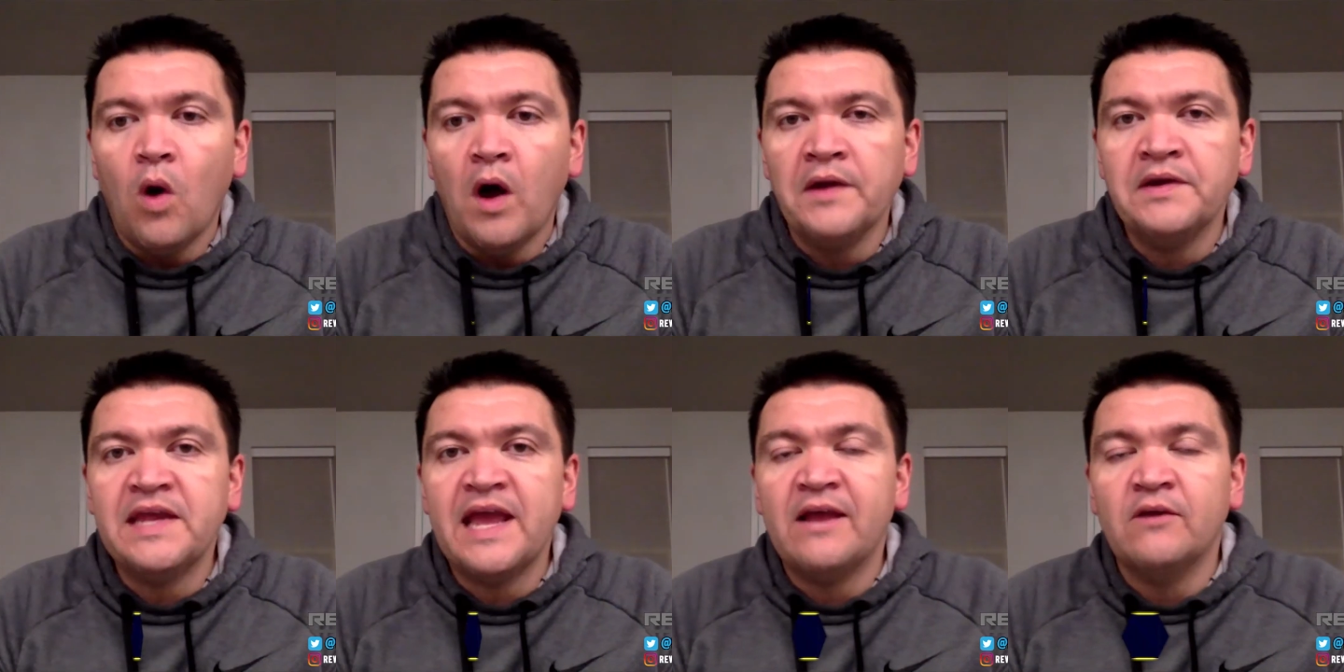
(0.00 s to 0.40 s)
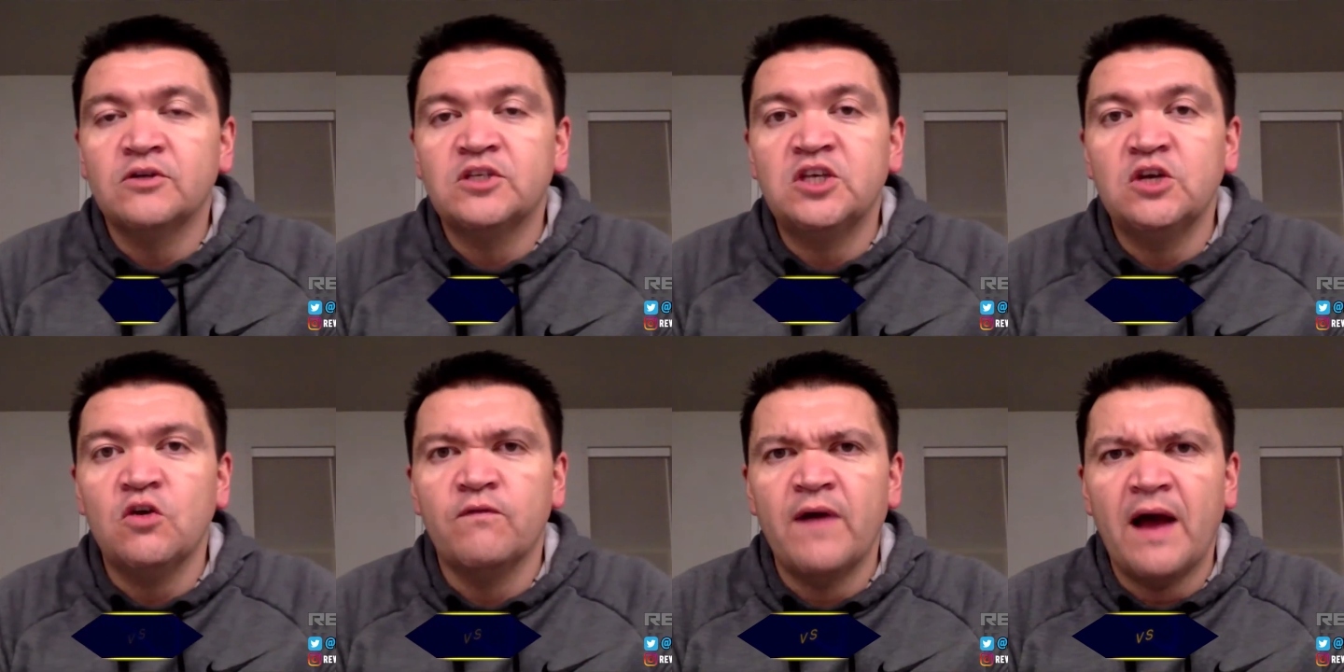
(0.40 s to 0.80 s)
Juan
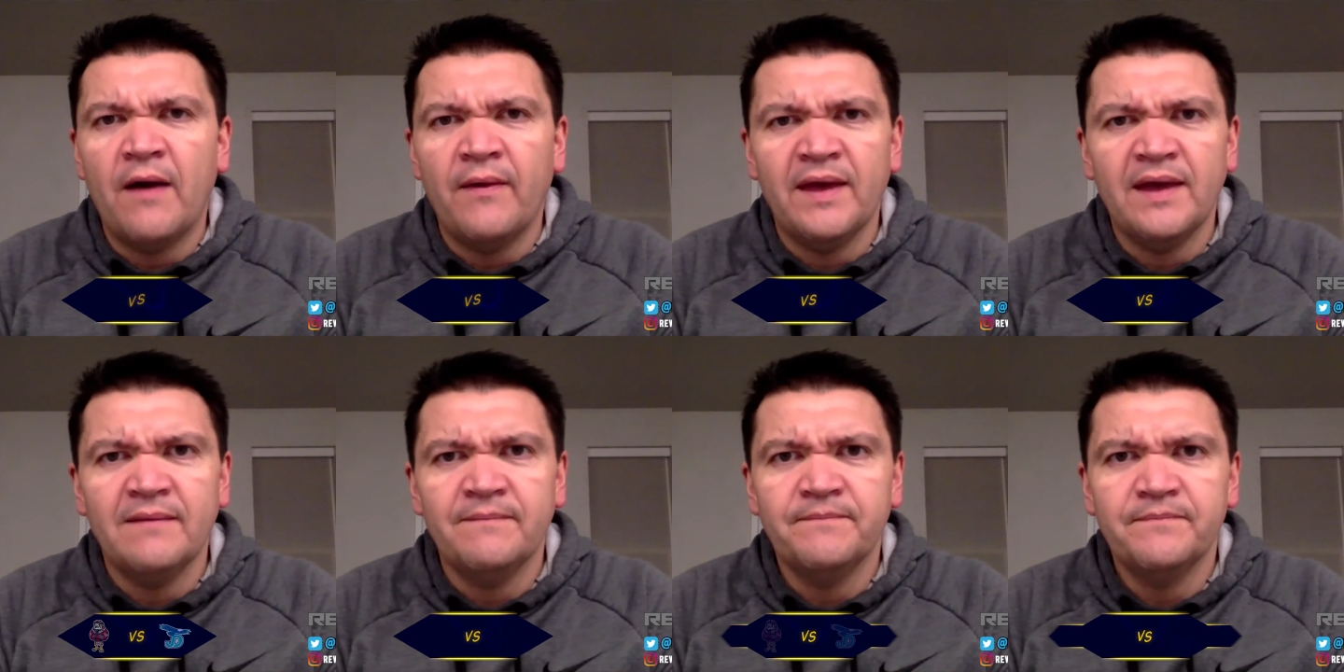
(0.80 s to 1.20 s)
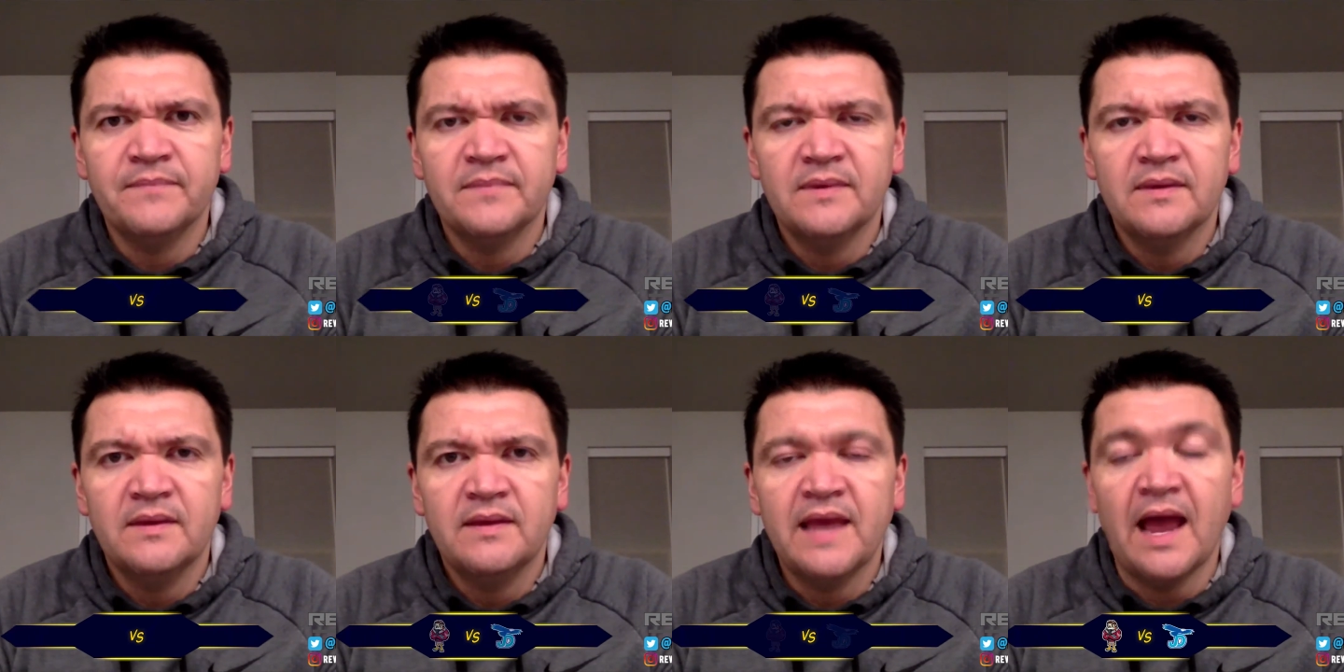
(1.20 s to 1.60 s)
Diego Cedar Valley.
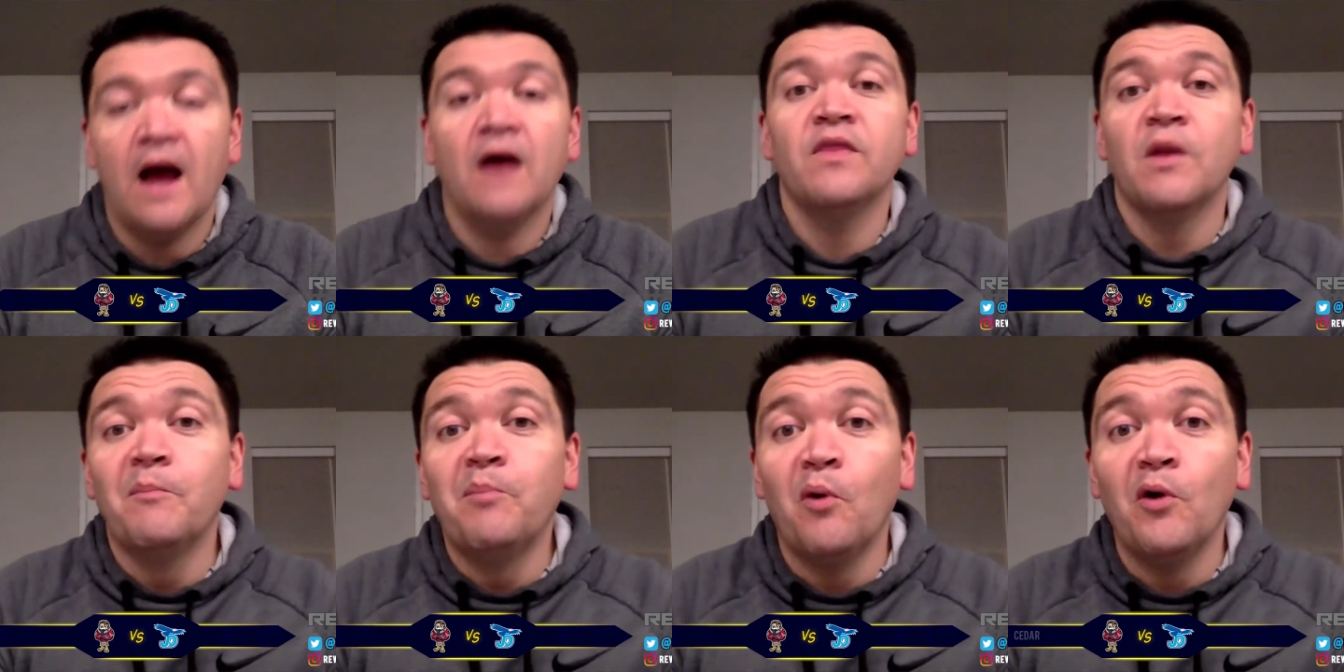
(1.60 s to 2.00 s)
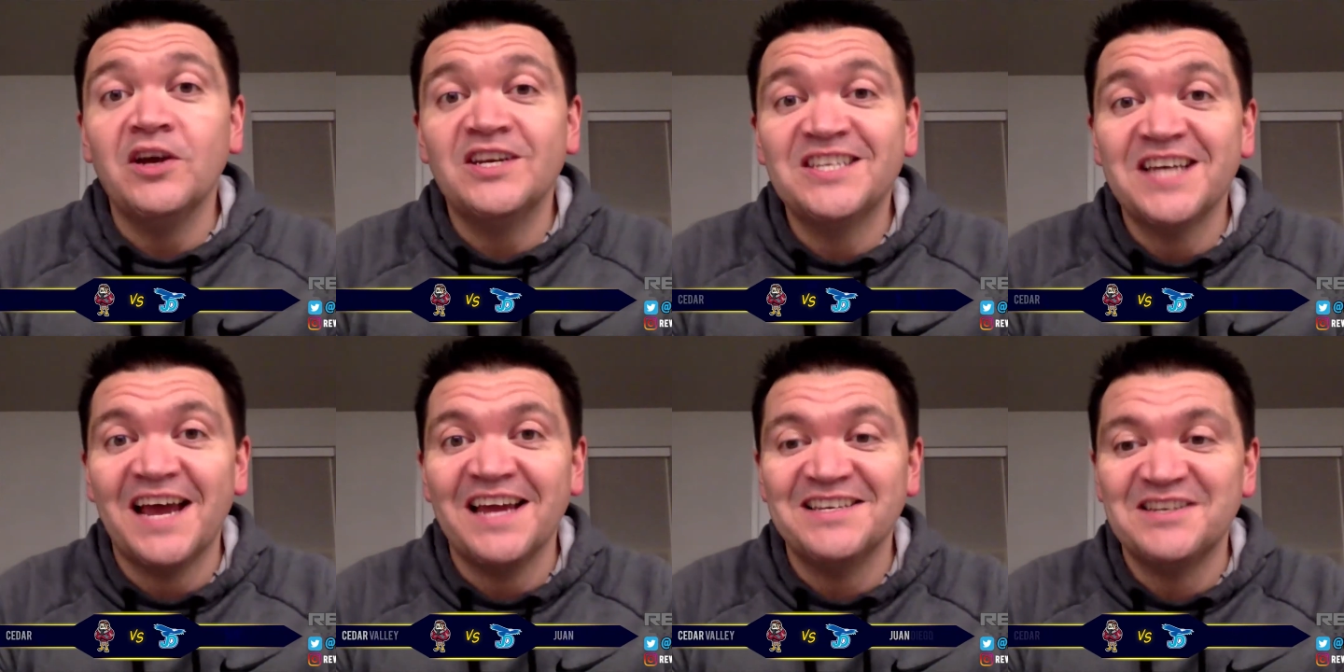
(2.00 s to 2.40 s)
Yeah, on the
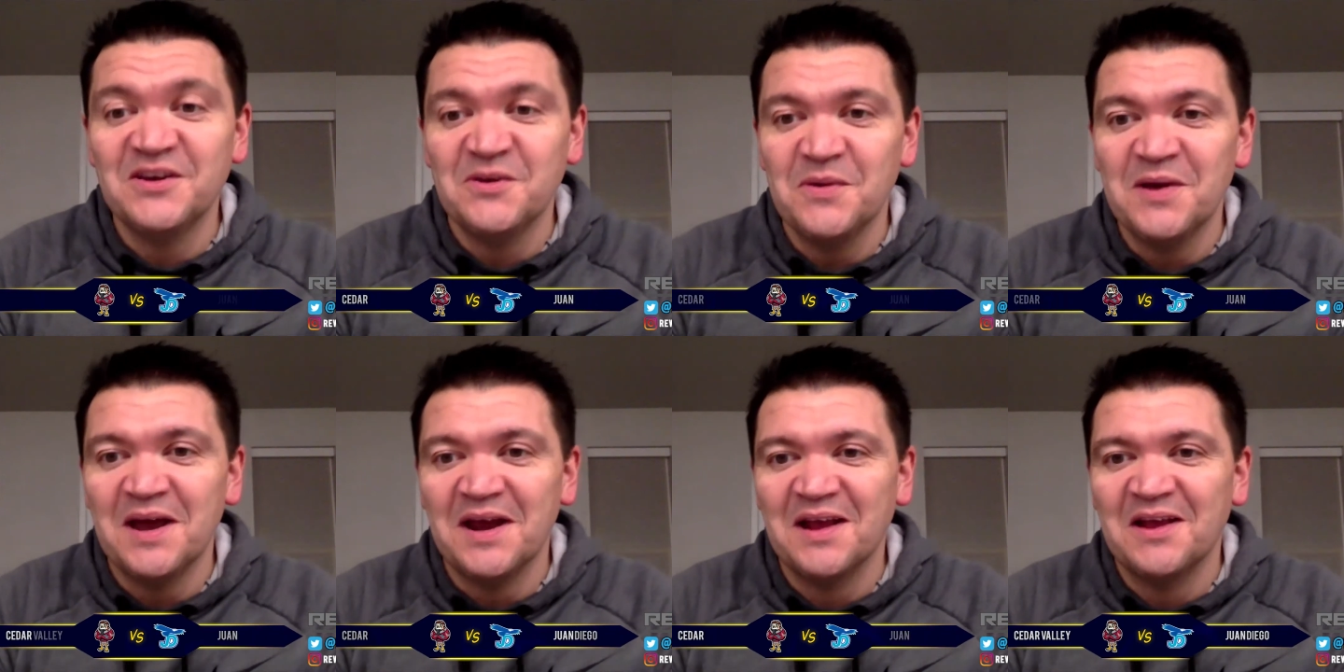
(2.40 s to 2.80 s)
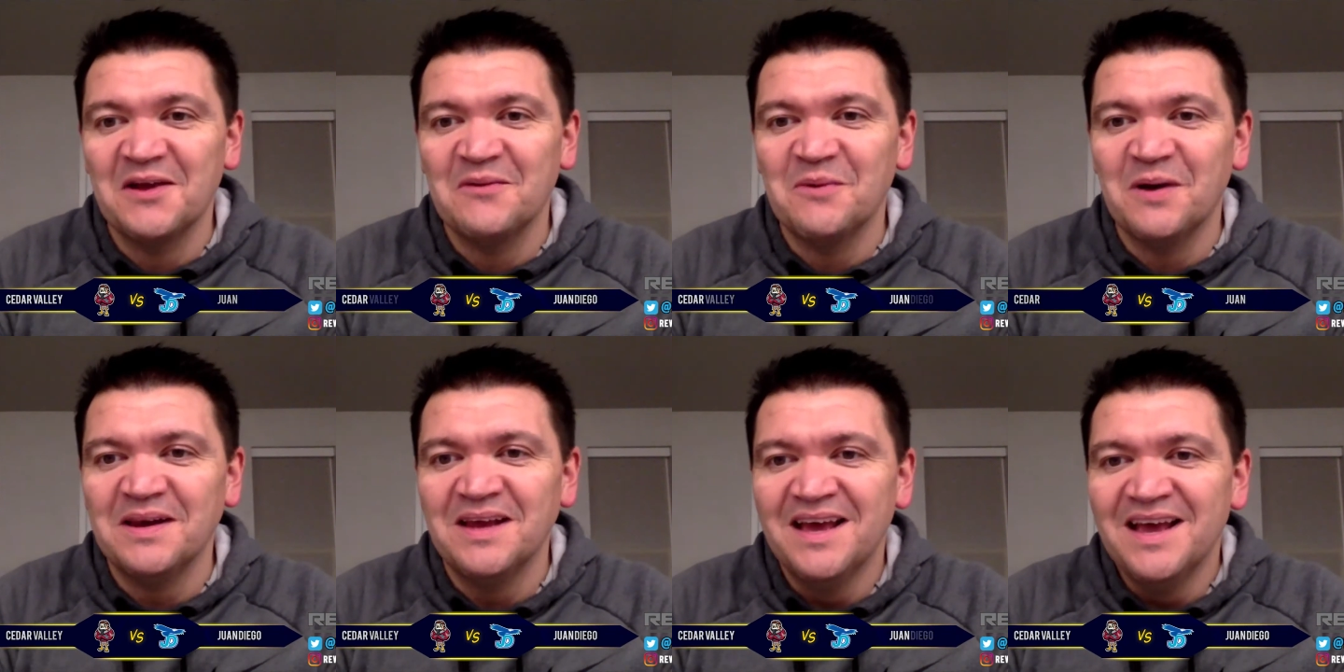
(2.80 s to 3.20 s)
boys' side, too, we got a
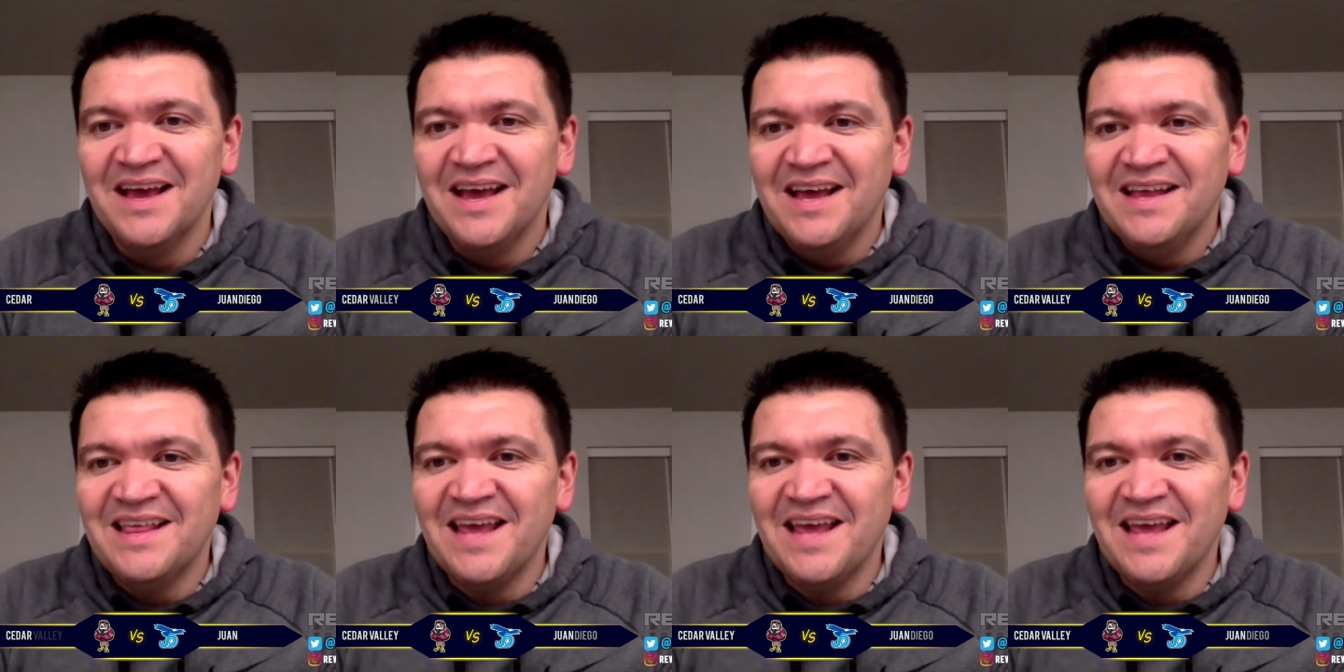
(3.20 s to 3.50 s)
good one.